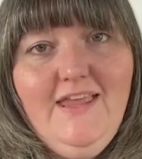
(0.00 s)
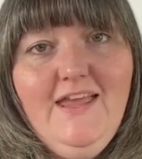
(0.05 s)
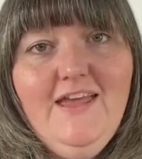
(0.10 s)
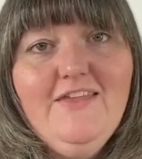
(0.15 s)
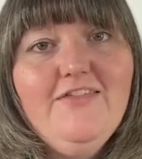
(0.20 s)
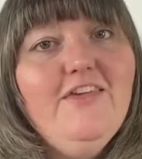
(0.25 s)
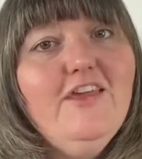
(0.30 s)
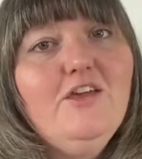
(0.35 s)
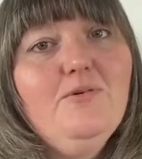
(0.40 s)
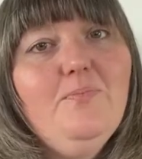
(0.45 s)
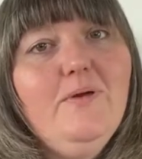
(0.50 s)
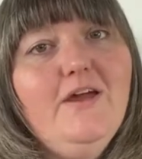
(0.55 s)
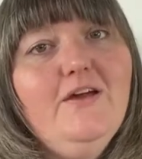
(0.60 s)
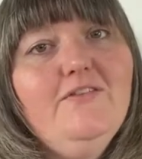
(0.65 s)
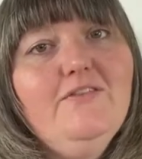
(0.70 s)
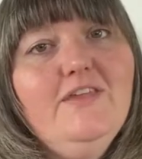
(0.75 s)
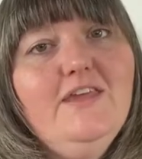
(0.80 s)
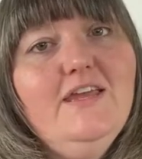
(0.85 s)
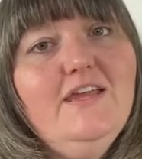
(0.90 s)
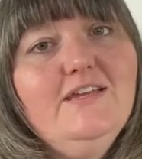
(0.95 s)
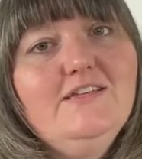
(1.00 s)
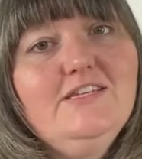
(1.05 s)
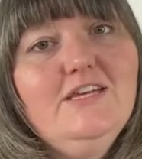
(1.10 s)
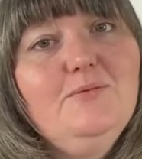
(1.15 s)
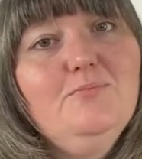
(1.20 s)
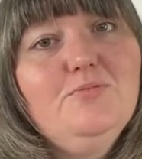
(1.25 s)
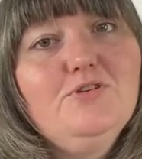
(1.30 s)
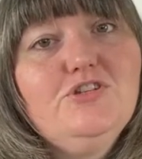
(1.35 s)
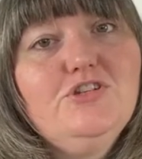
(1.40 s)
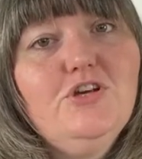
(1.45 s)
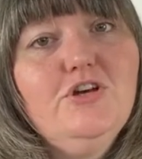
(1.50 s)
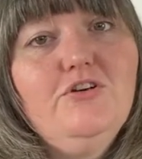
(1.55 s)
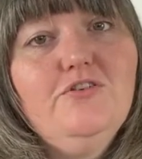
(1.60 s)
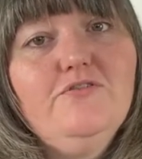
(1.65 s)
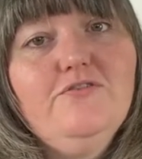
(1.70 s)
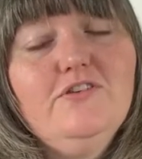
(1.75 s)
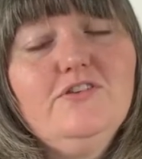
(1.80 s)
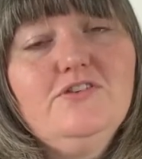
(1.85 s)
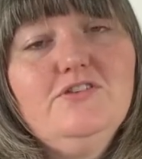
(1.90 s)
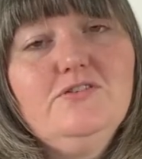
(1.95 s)
Think about the temperature
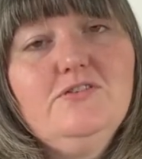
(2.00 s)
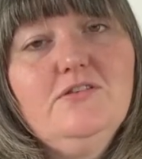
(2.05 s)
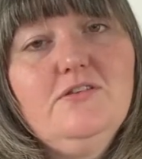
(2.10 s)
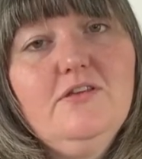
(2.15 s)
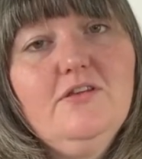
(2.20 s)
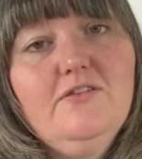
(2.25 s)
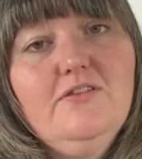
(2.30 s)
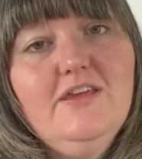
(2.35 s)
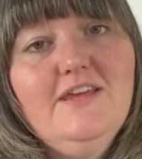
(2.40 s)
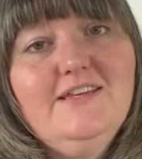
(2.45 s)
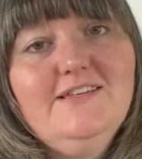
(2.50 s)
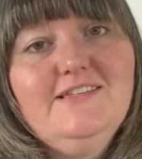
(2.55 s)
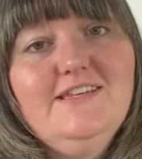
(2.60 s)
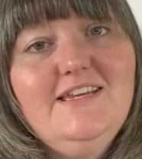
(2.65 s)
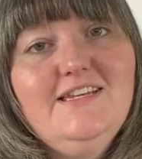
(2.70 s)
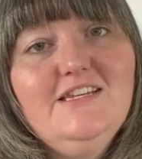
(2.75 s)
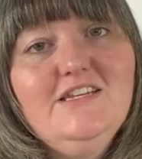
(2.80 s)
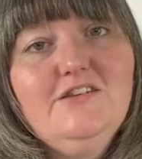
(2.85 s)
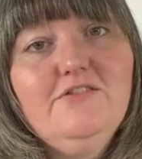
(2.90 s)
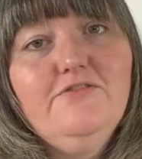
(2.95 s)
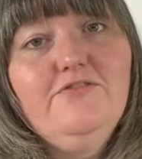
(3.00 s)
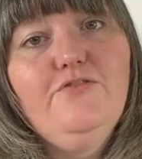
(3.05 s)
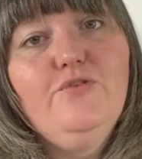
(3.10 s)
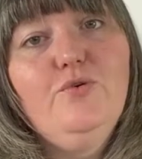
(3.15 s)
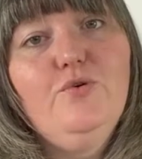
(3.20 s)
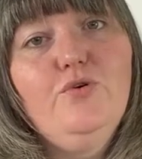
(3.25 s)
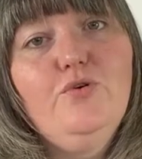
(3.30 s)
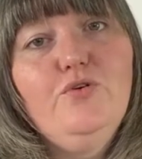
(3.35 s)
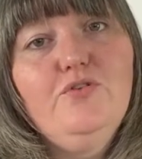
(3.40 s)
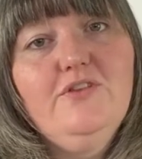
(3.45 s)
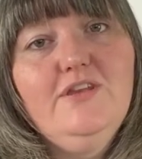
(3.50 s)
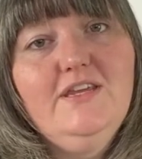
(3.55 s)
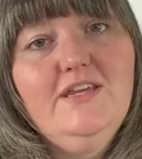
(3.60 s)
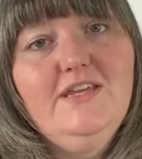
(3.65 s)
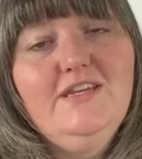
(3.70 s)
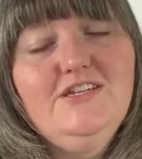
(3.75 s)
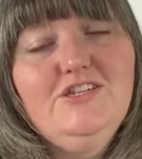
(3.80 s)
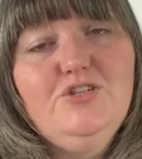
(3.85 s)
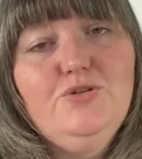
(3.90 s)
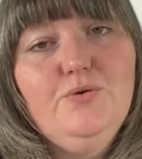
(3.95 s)
of that is needed for the
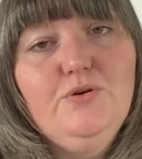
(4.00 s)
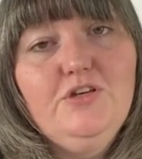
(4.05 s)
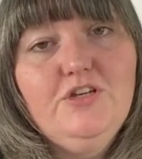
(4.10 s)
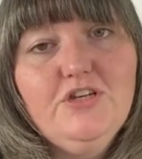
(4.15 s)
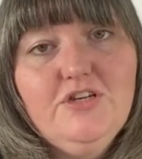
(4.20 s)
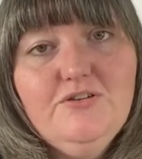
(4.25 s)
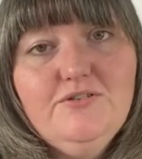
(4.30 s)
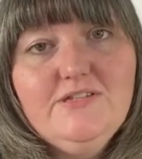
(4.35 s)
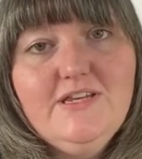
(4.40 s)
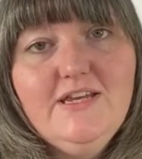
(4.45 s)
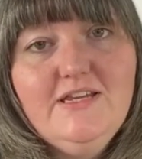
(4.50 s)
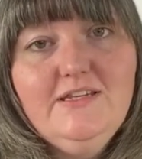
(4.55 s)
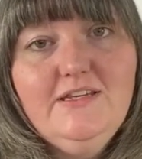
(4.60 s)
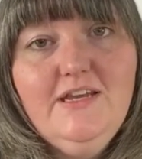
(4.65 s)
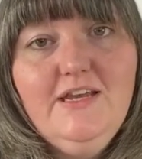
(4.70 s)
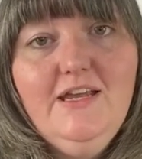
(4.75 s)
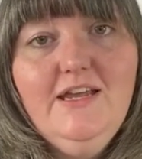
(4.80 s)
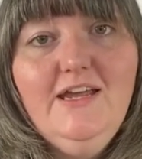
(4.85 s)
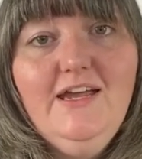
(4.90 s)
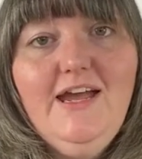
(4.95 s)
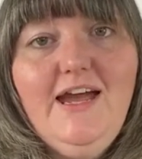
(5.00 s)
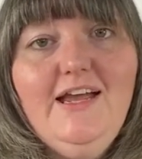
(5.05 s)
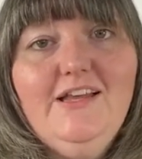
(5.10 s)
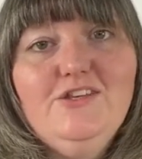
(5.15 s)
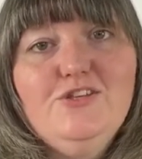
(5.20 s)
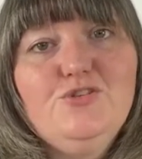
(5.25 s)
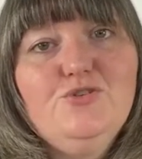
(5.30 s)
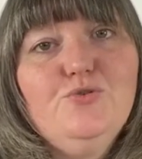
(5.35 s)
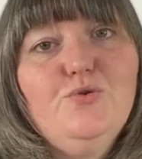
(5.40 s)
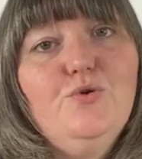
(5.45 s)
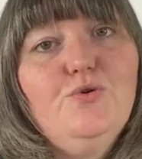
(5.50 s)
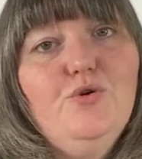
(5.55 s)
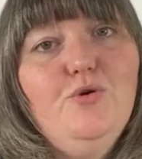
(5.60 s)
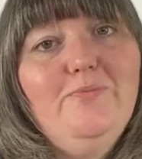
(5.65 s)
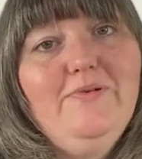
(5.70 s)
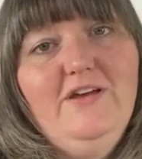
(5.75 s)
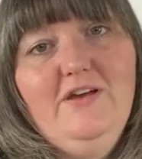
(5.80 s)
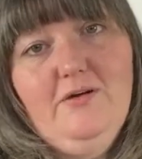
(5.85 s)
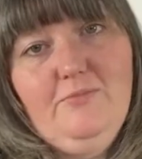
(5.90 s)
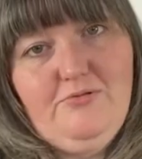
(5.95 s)
yeast you are using and store your
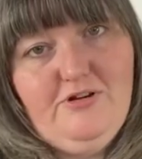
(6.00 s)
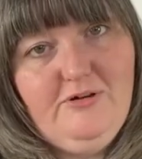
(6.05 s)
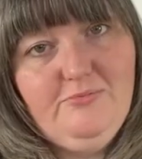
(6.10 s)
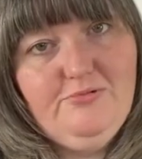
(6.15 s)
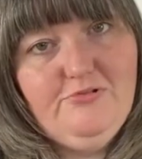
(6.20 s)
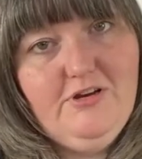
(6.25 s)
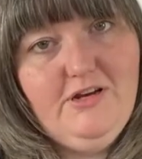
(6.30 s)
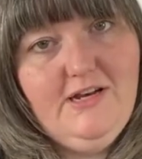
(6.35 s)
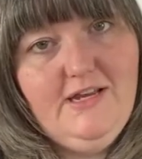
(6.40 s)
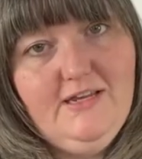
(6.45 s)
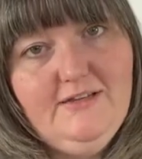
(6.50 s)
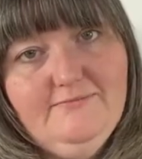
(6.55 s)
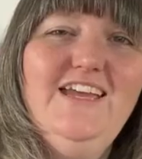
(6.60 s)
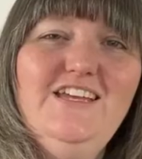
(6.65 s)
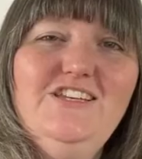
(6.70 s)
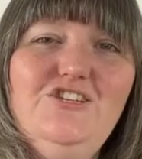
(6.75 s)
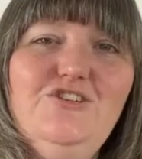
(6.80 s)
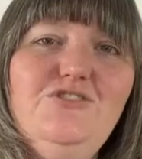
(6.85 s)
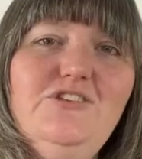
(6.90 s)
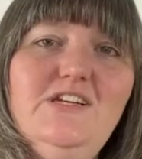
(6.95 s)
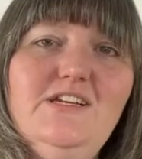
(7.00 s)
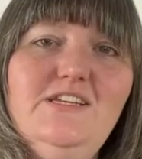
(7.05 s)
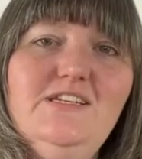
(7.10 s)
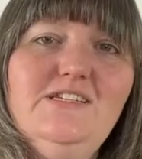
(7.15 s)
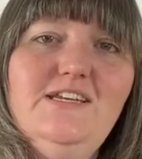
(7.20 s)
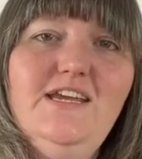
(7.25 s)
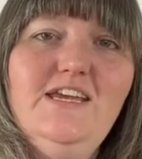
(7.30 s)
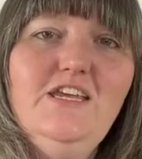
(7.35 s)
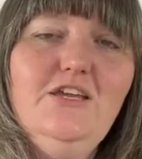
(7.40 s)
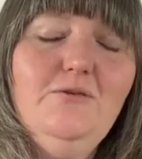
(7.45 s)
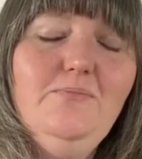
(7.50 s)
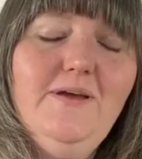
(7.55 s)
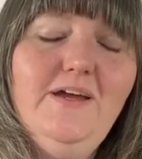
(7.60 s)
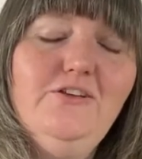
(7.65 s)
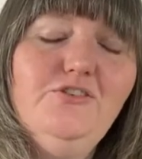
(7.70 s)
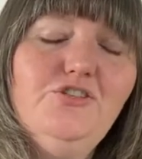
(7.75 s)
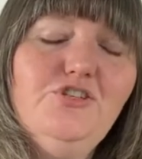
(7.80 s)
beer appropriately. It's usually going to take you about